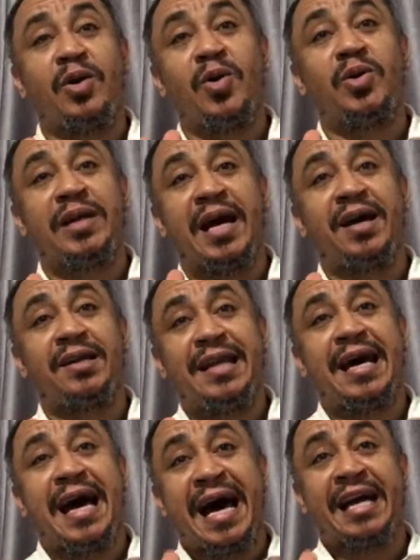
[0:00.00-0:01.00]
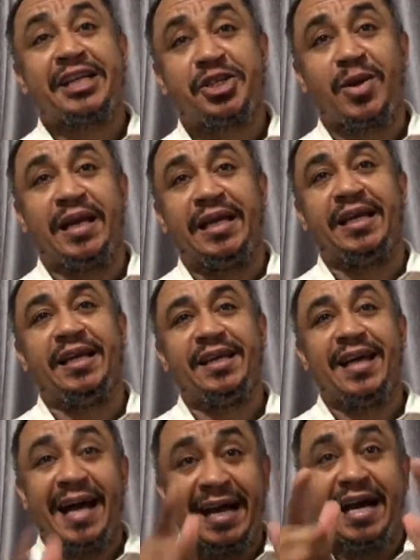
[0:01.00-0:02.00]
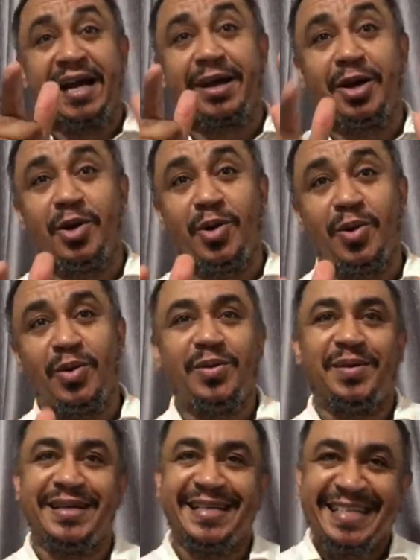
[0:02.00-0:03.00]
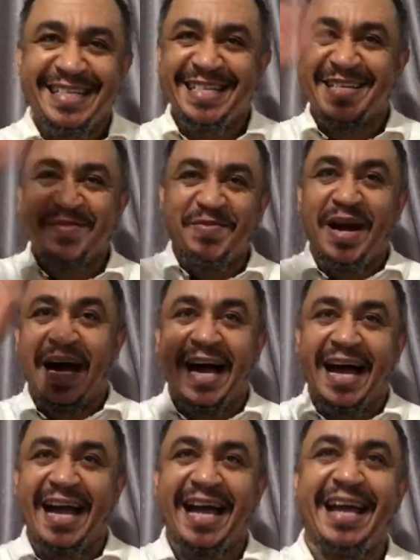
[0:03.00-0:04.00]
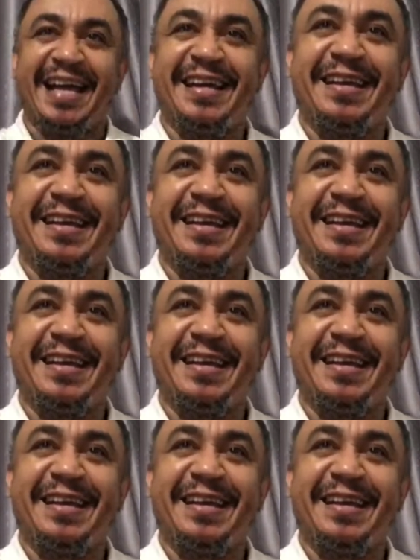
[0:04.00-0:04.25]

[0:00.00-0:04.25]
now, actually. I gotta go. Bye.